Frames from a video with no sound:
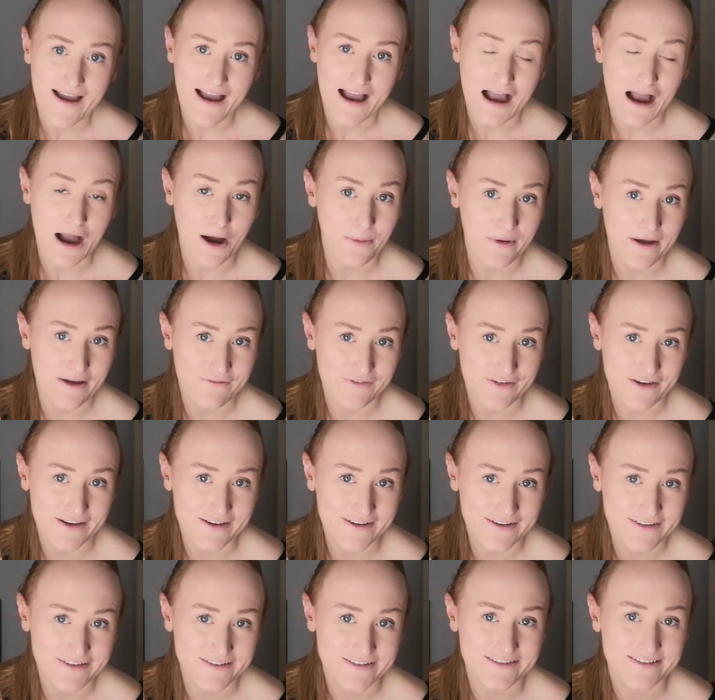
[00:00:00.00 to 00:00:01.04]

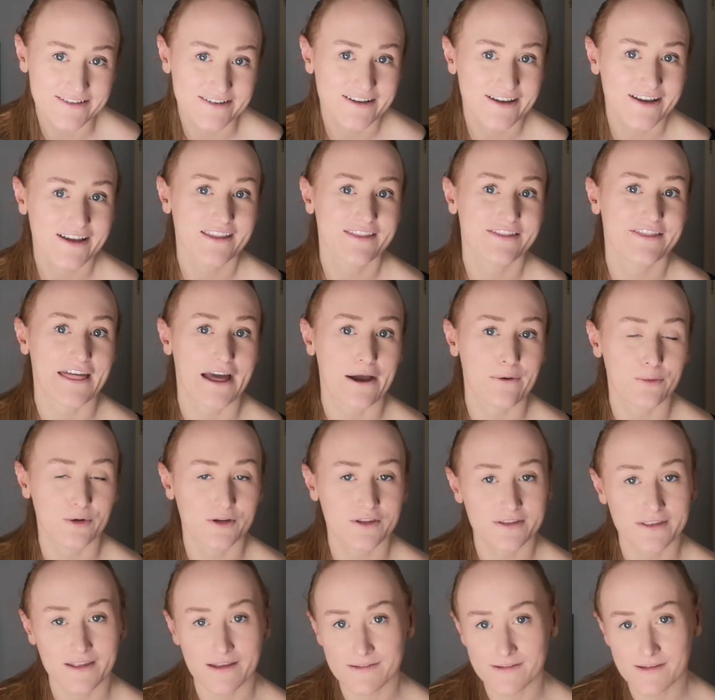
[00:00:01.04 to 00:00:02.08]
However, that
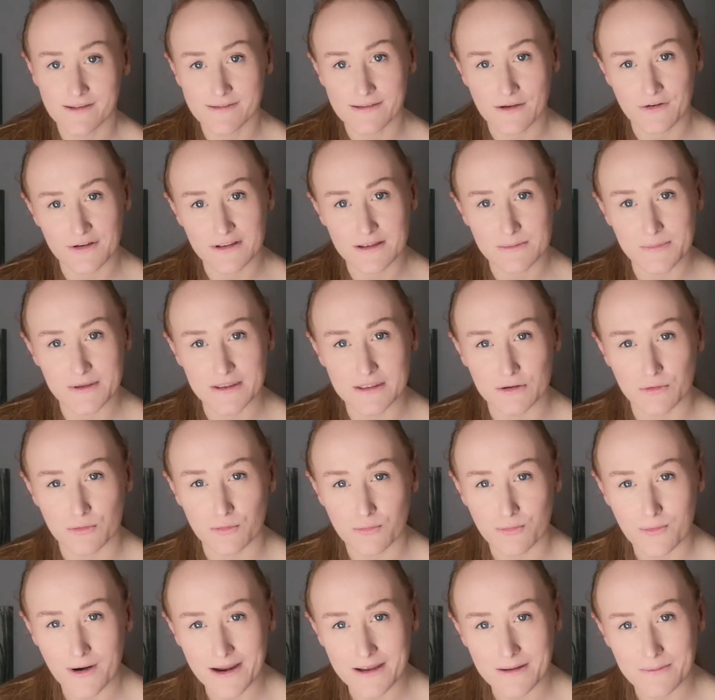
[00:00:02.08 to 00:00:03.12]
wouldn't necessarily be the
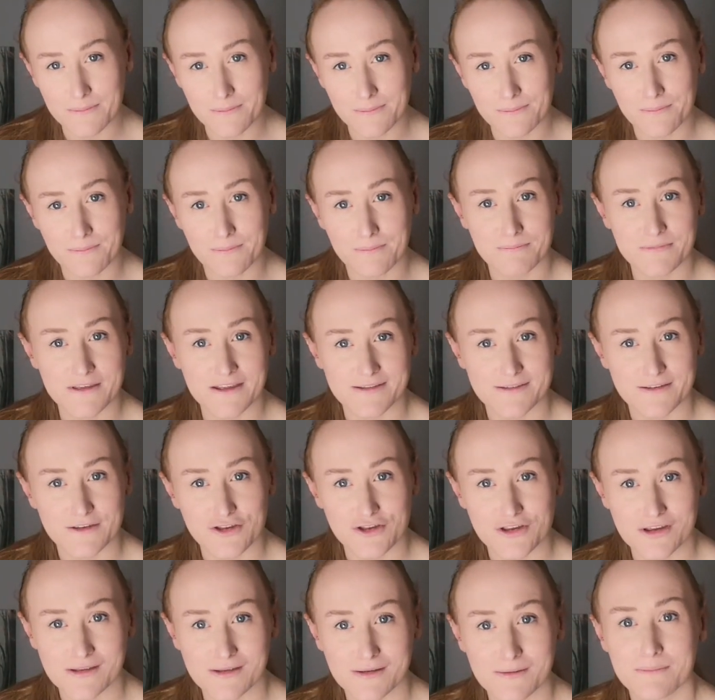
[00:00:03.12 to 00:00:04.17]
right
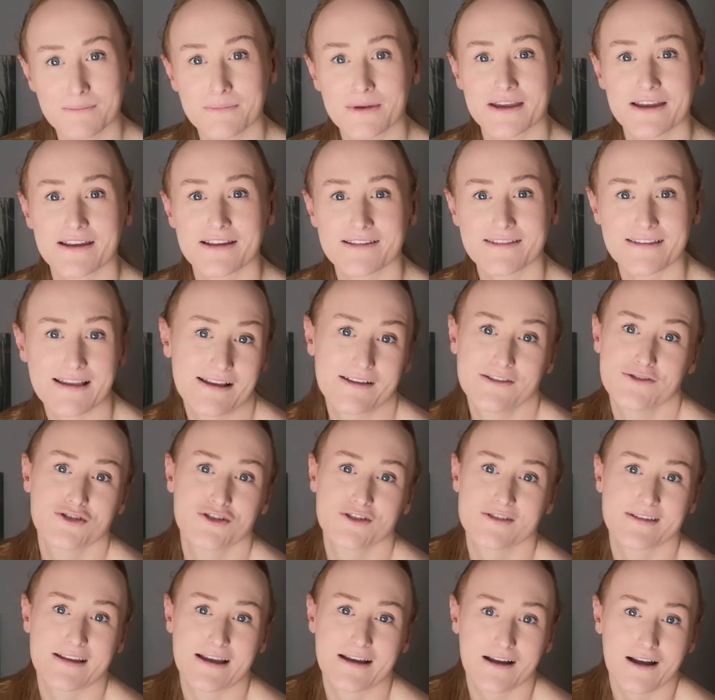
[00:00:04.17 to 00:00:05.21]
decision because that's
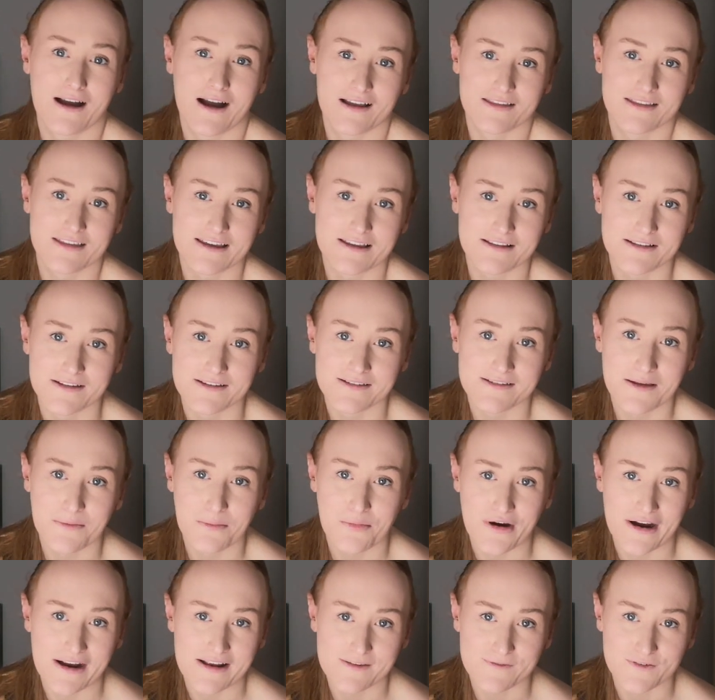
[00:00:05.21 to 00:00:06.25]
just that car dealer's
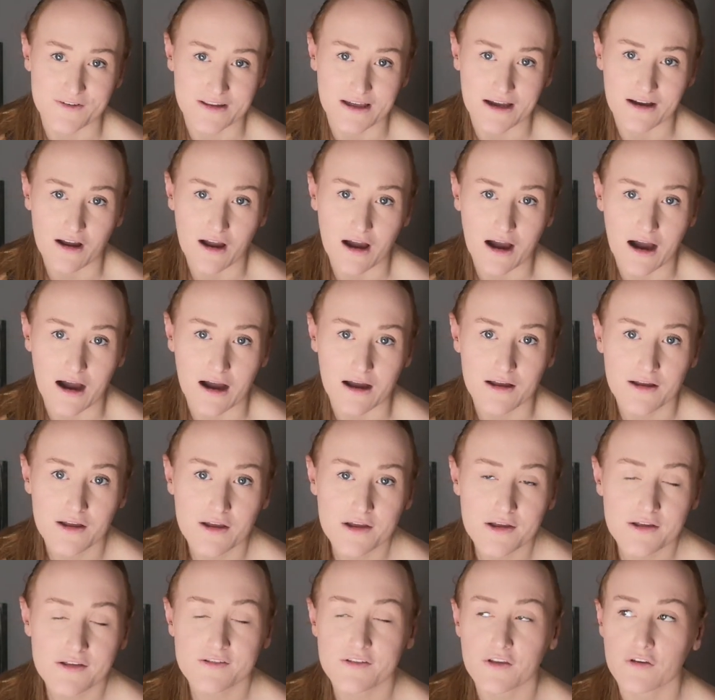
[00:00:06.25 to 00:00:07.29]
price for that car.
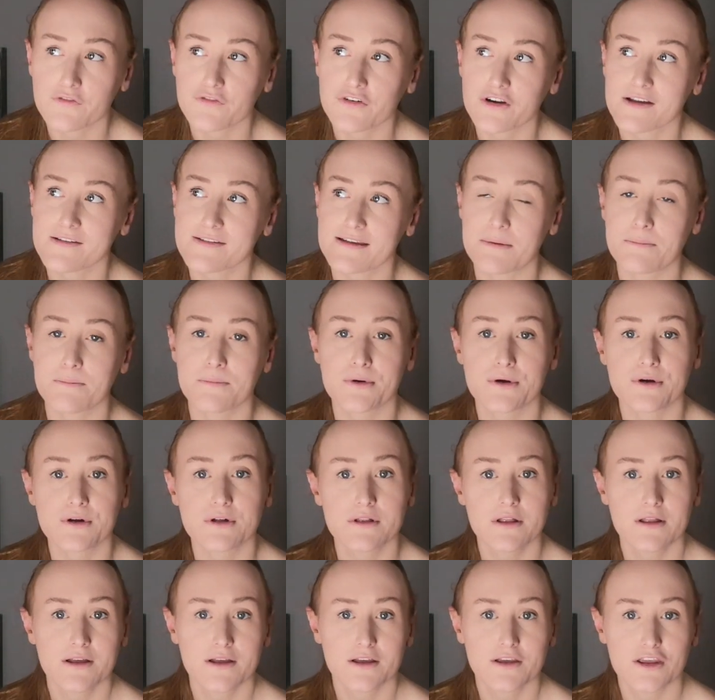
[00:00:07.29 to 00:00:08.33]
So for
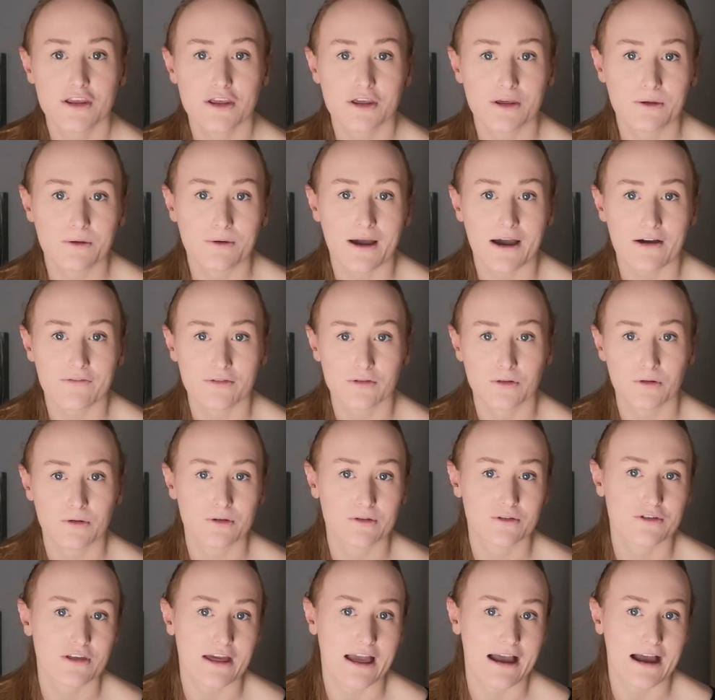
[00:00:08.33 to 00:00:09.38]
example, you haven't
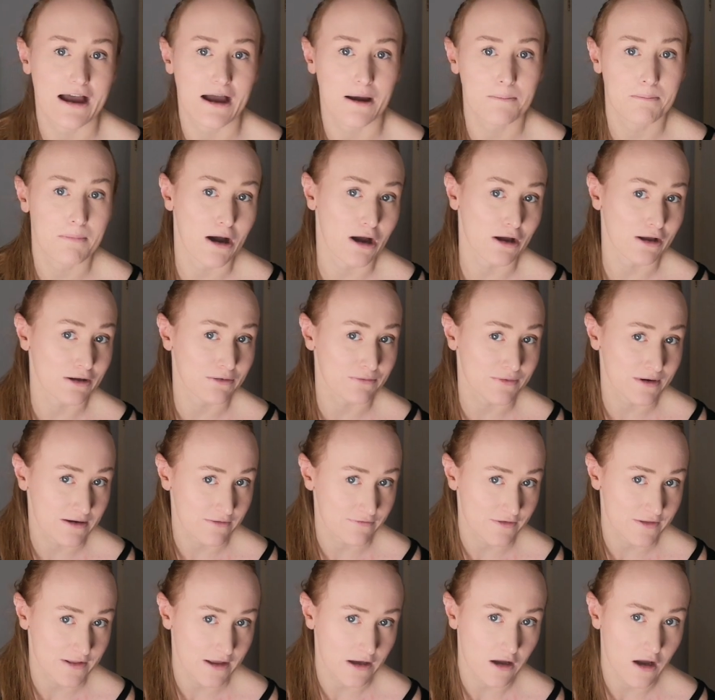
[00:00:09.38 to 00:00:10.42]
looked at market
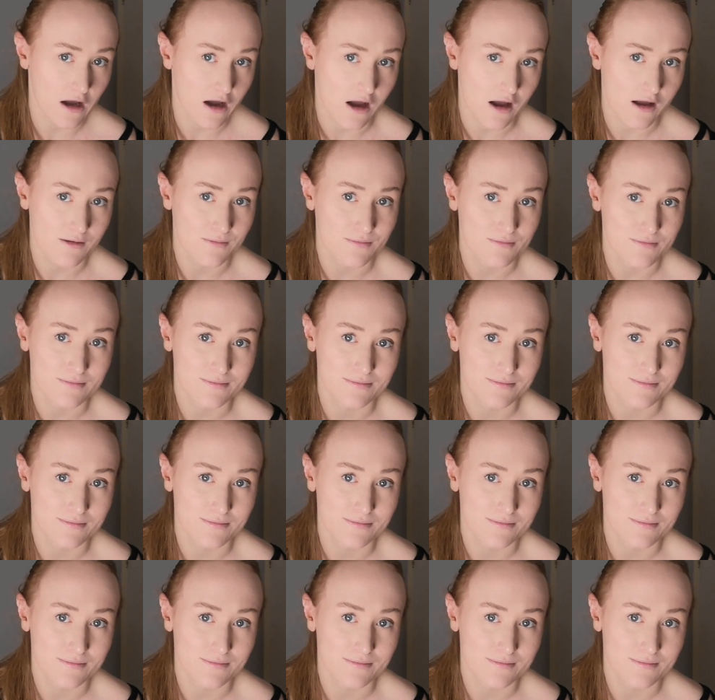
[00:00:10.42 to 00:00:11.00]
rate for that car.